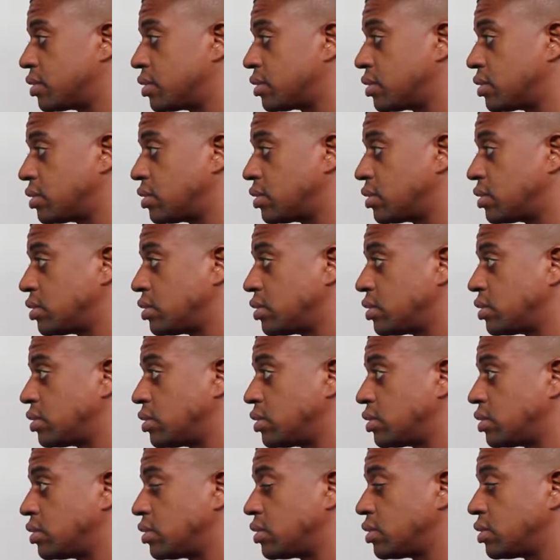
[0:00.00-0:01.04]

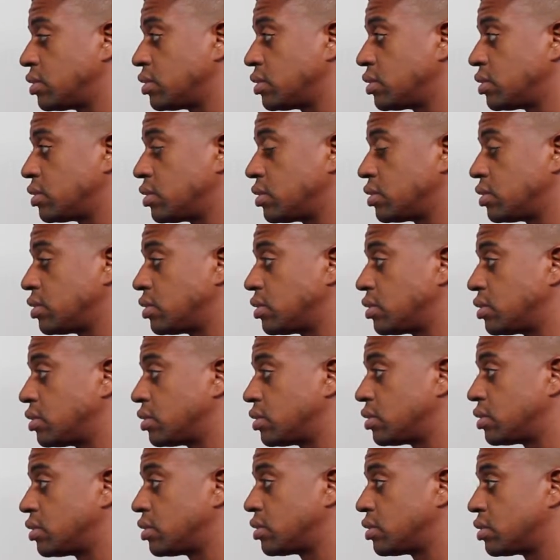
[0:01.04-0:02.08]

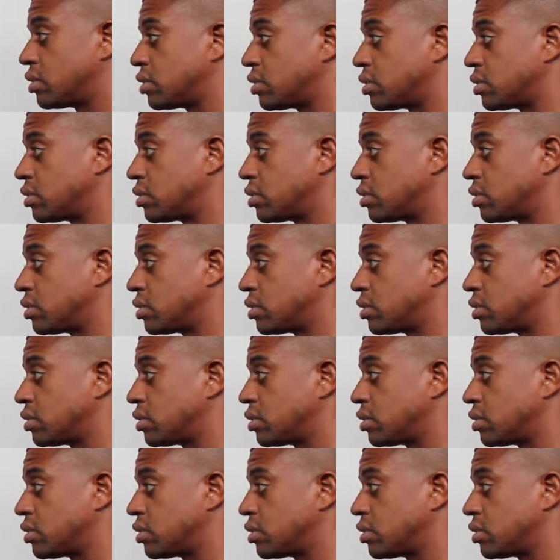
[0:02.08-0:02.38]
(silent)